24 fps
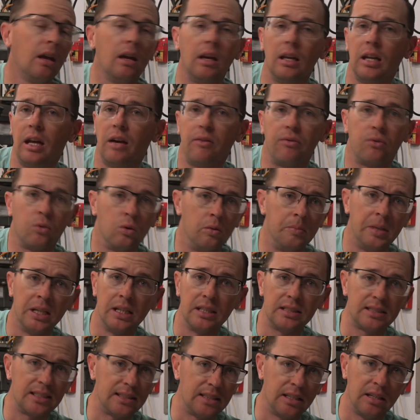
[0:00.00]
And at 4
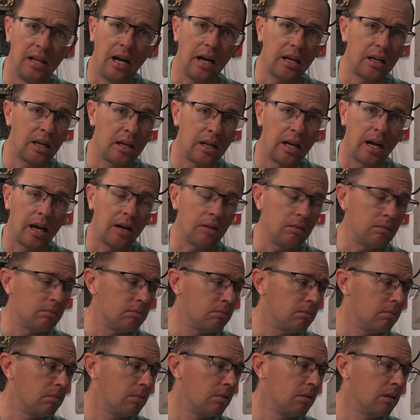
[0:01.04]
minutes, it did not cut out.
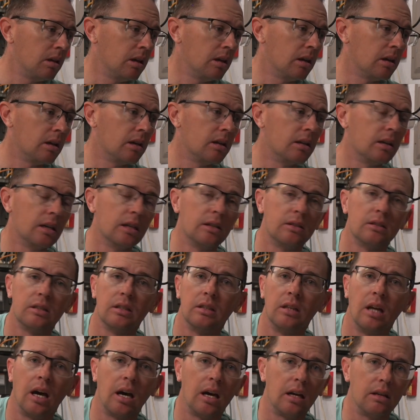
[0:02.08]
and it
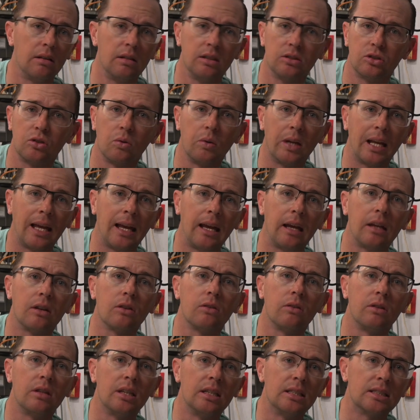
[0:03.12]
did not, and so it
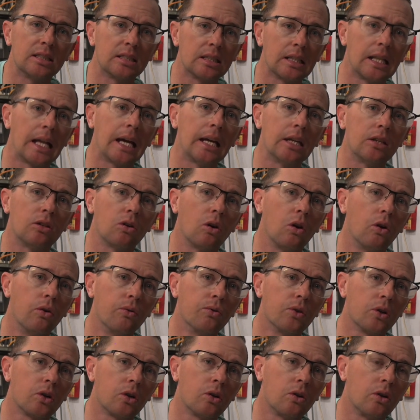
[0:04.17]
handled the slight
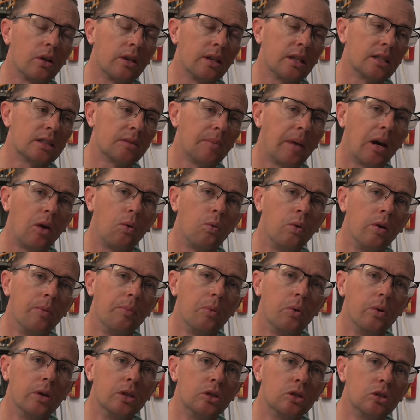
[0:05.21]
overcurrent. That's about
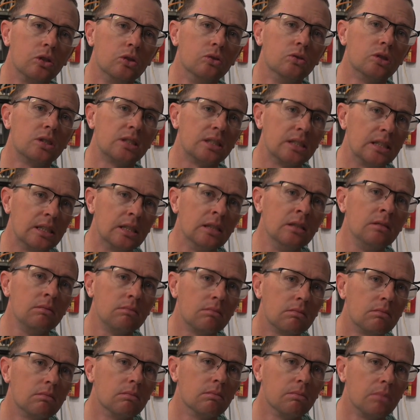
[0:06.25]
1.2C,
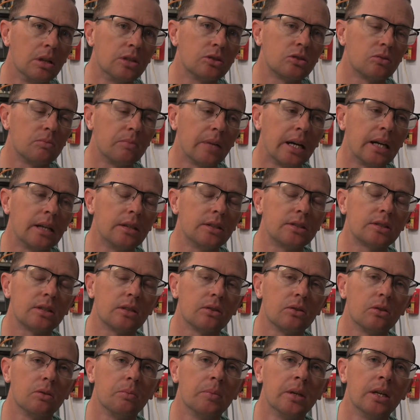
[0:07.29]
plus or minus a
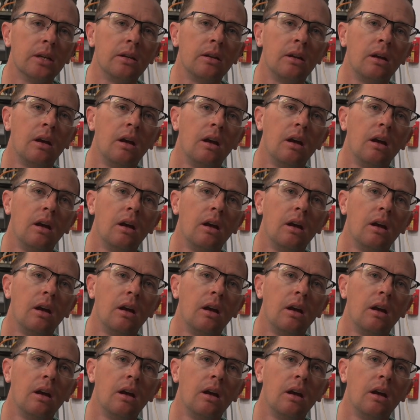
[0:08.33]
little bit,